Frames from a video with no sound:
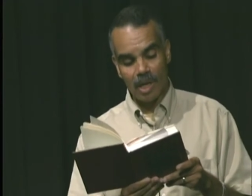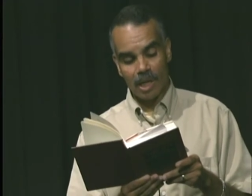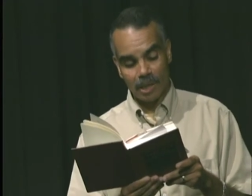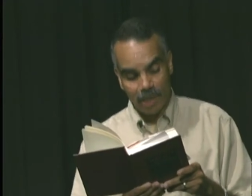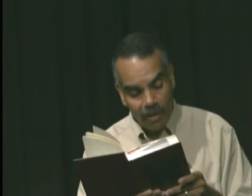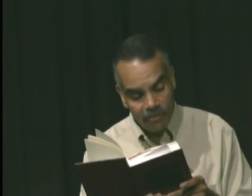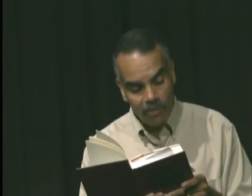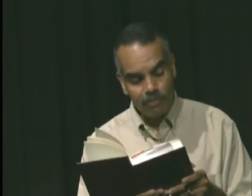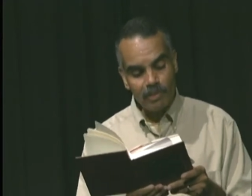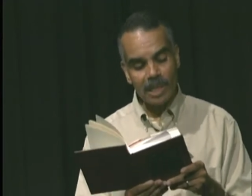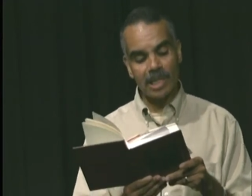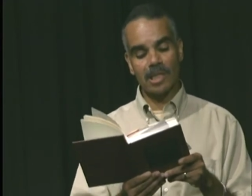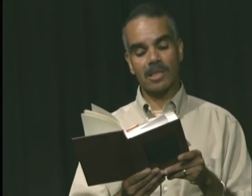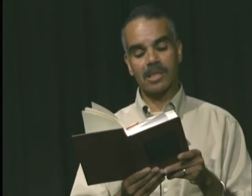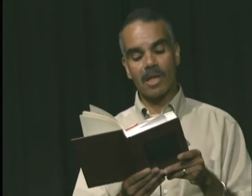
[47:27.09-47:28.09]
love of
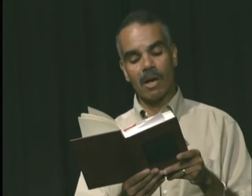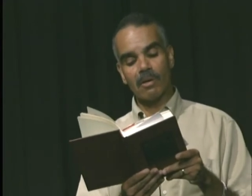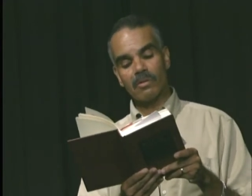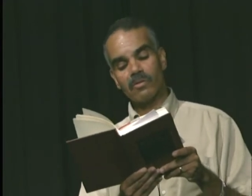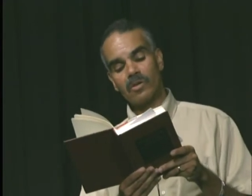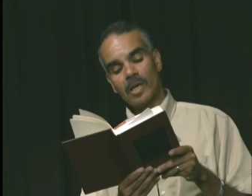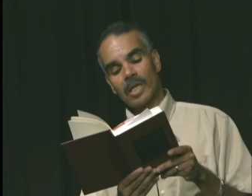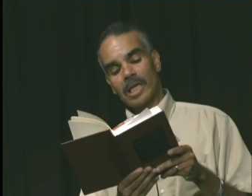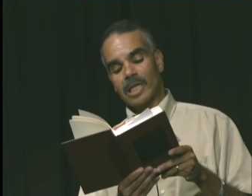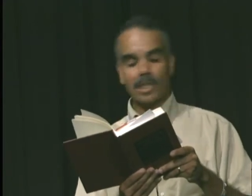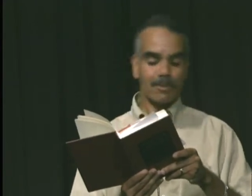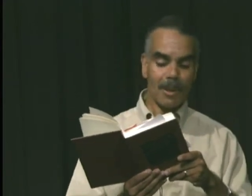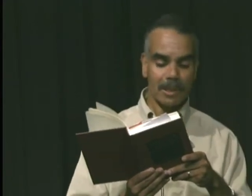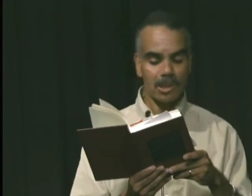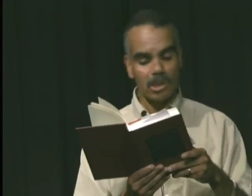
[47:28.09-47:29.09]
meanings love, it is
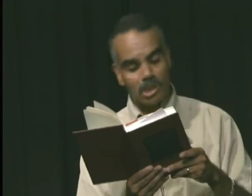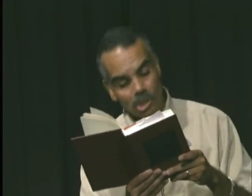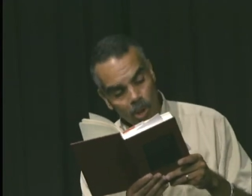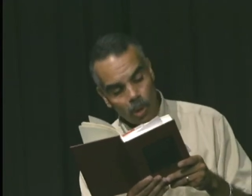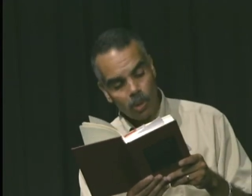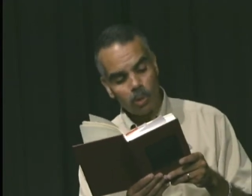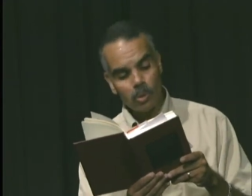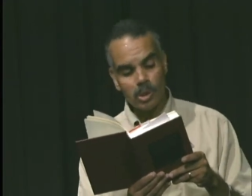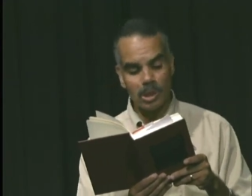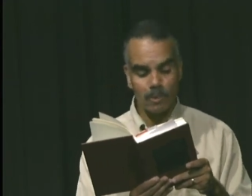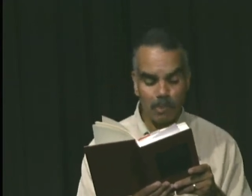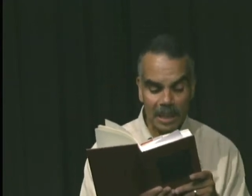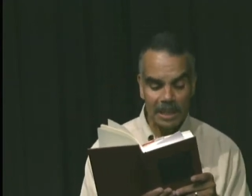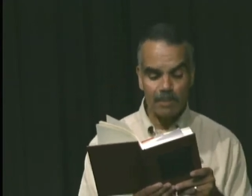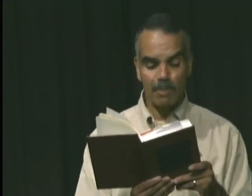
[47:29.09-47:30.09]
about the soul which
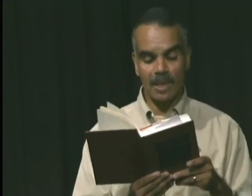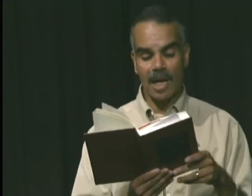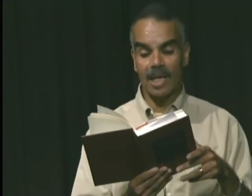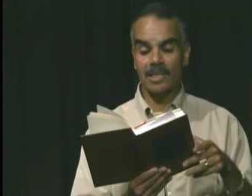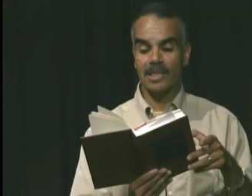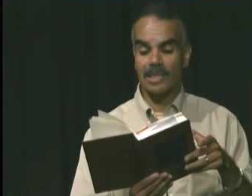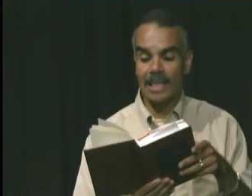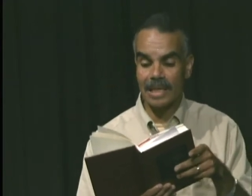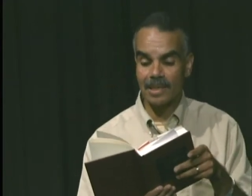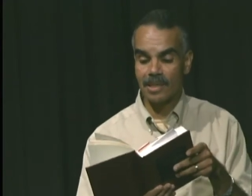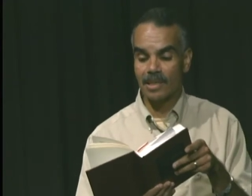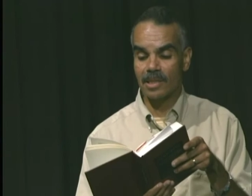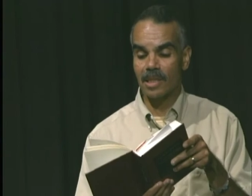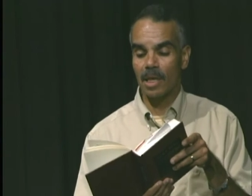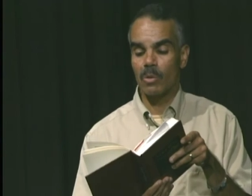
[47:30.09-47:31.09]
speaks beyond
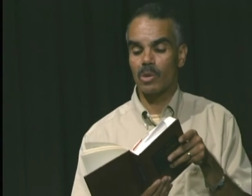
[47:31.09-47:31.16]
sense,